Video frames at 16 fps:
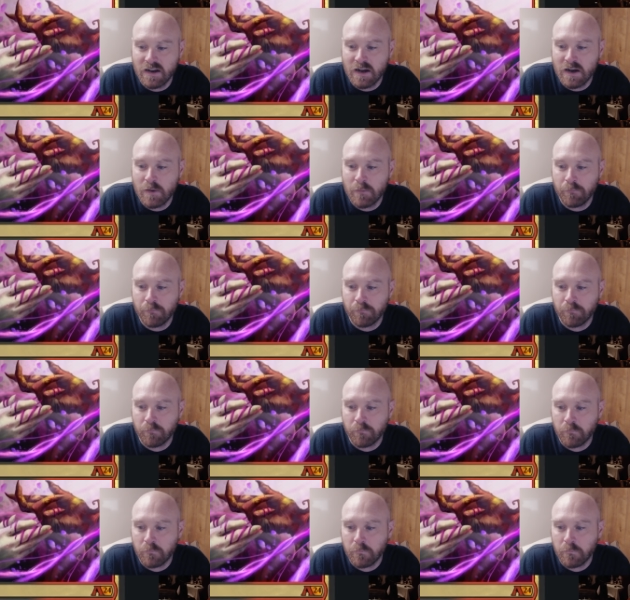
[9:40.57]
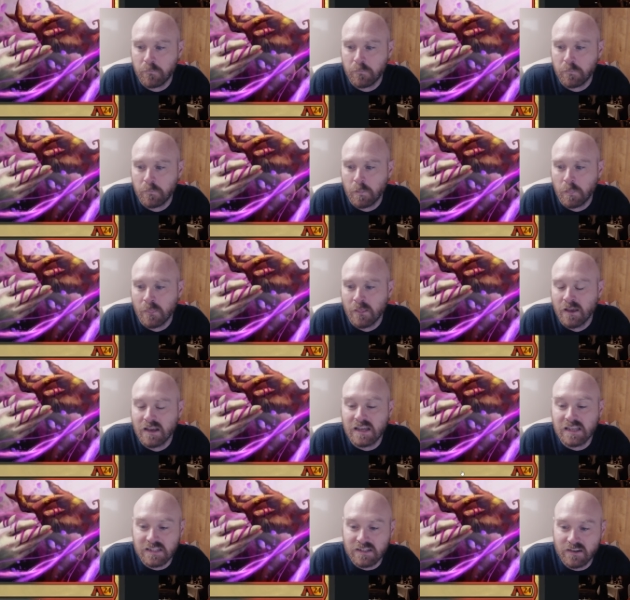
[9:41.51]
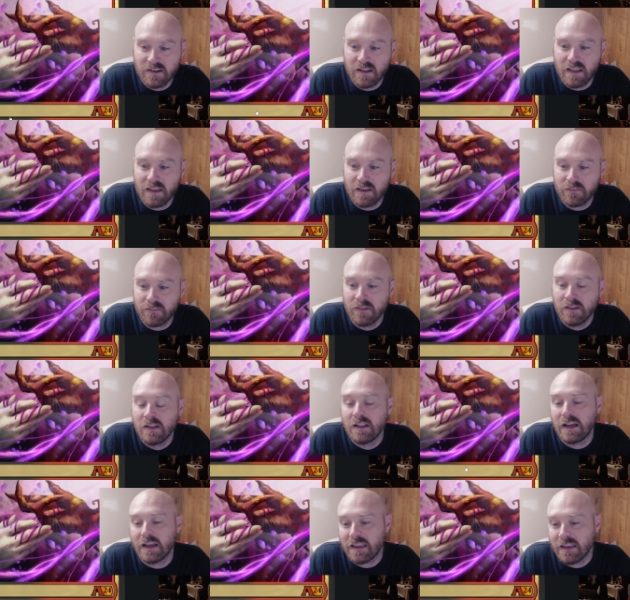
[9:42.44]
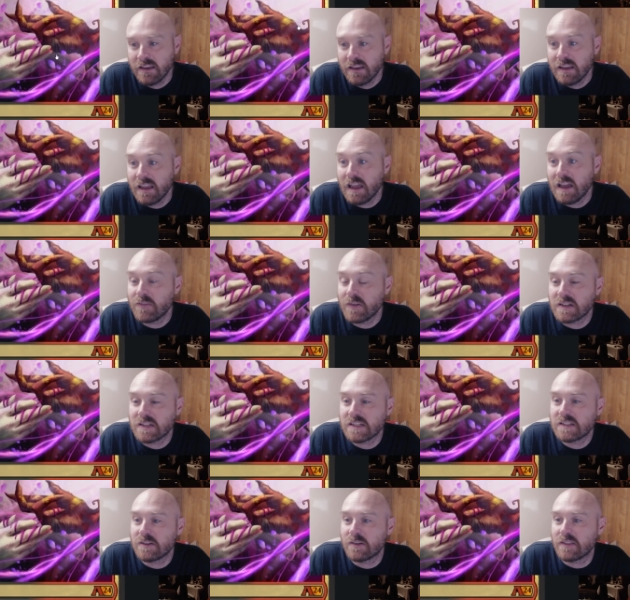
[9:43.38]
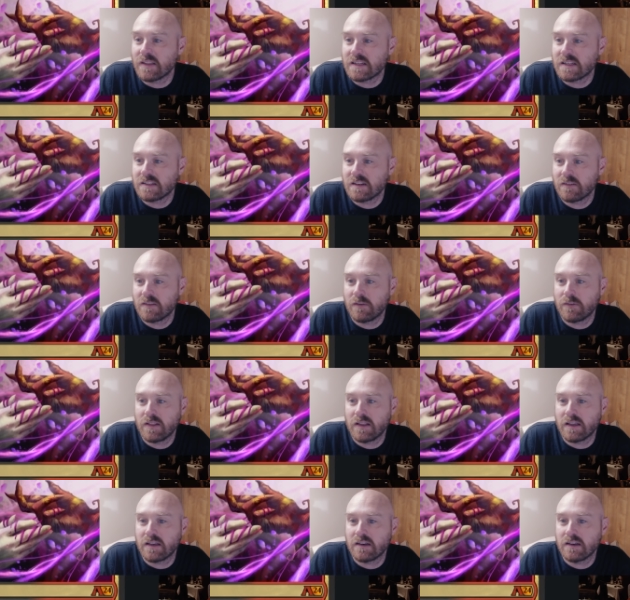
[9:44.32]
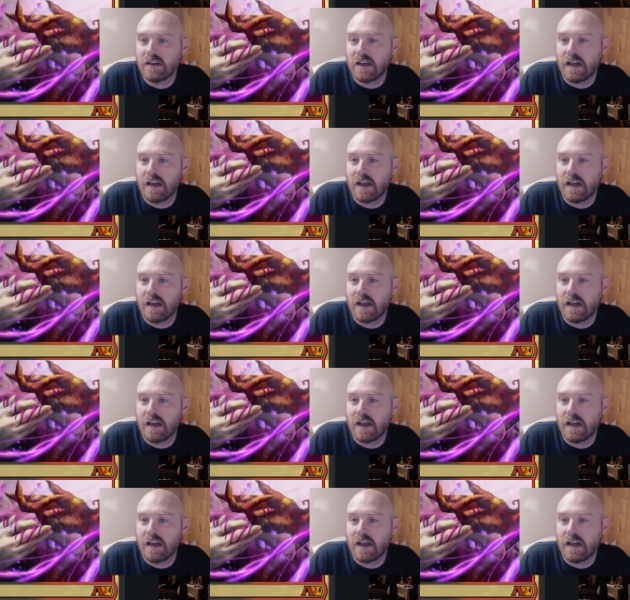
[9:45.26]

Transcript: Because you're gonna give like if you're just doing this in some type of like,